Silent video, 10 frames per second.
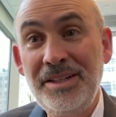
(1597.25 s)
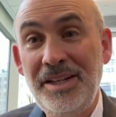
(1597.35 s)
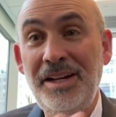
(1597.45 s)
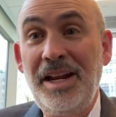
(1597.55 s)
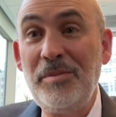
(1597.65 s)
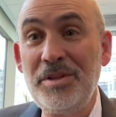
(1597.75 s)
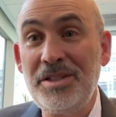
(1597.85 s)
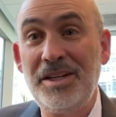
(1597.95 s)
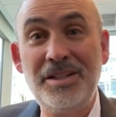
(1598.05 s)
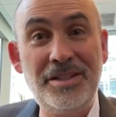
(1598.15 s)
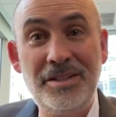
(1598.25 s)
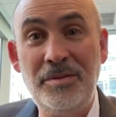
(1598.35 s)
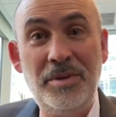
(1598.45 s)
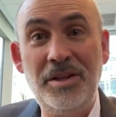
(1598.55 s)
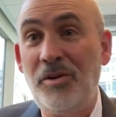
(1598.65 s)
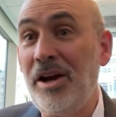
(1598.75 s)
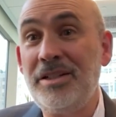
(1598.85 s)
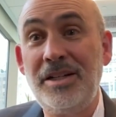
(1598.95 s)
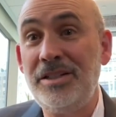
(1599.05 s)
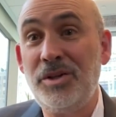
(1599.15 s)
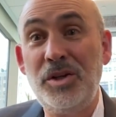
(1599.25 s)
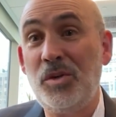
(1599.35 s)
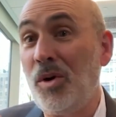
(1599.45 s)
that enables us to be the greatest country in the